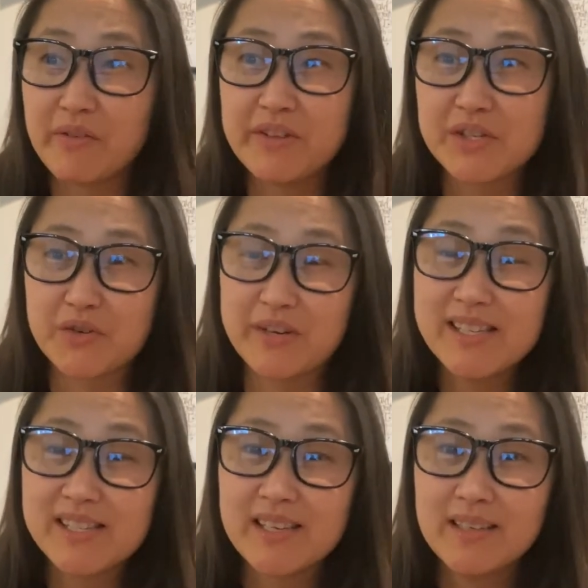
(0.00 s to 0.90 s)
of the
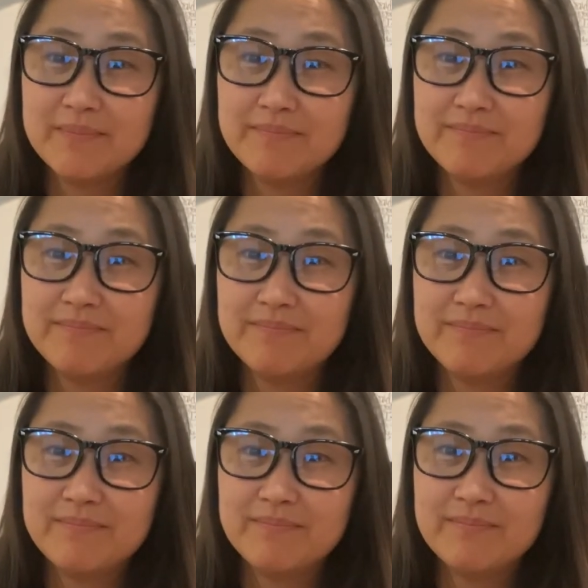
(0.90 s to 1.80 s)
streets.
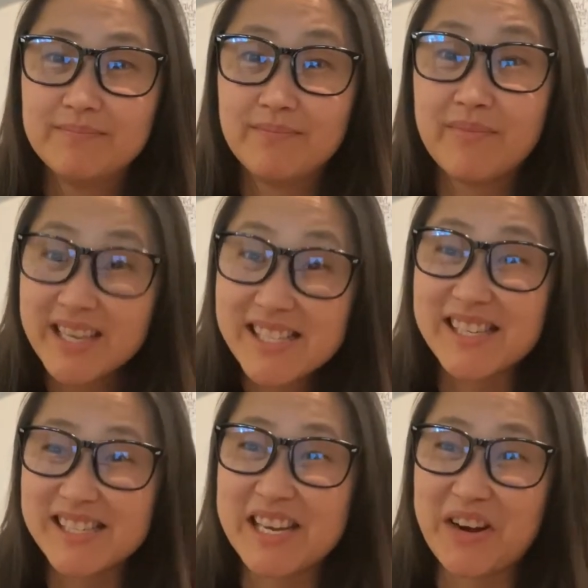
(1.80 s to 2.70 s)

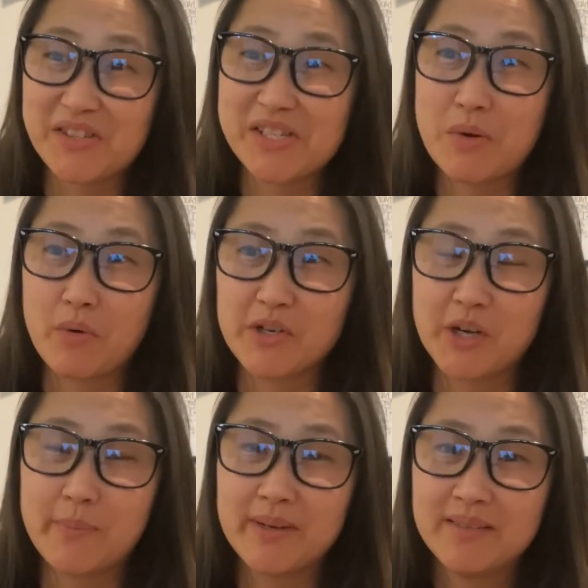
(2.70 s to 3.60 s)
This is CRC worship.